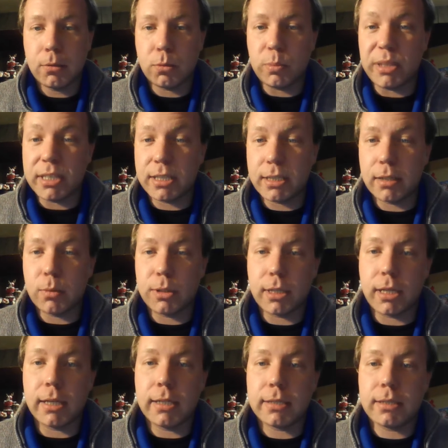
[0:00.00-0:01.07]
we'll be stuck with
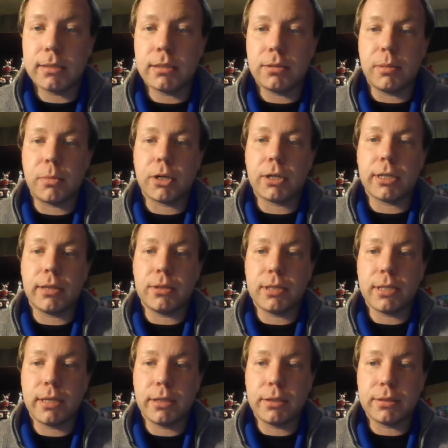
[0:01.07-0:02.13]
unnecessary markdown
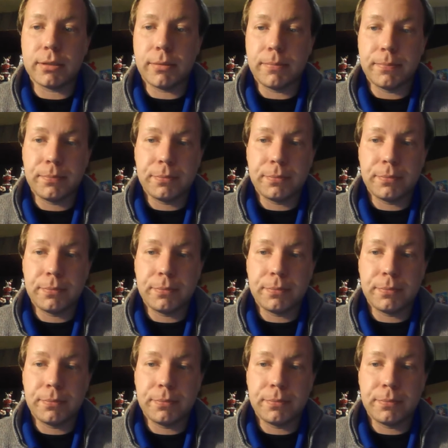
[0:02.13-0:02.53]
sales.